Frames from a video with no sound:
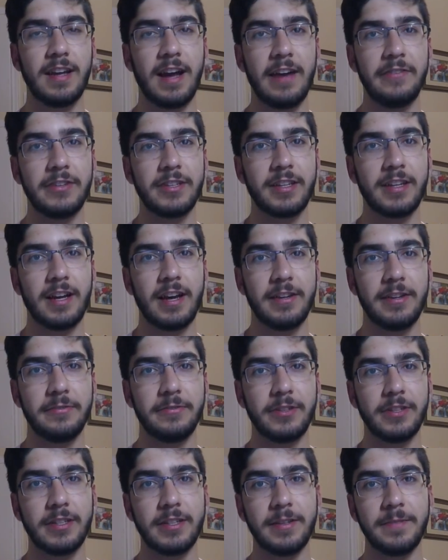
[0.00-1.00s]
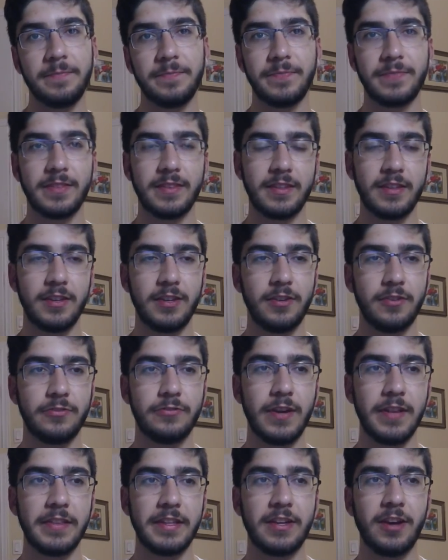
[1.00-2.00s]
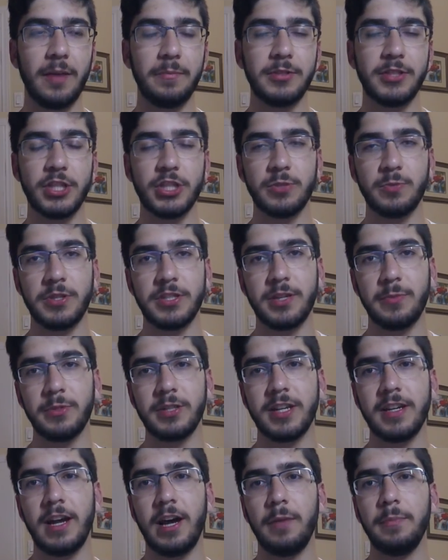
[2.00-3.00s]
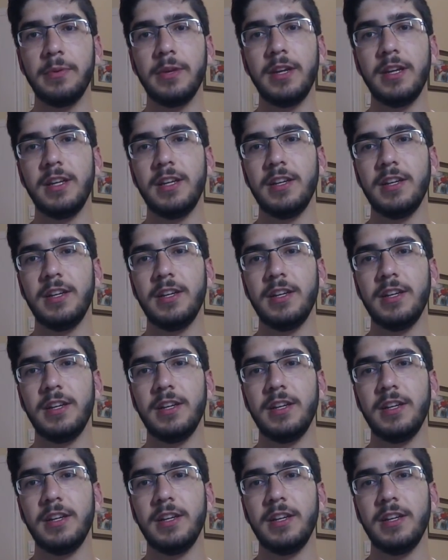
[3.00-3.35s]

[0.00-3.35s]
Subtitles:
having kind of a friendly competition with someone can help.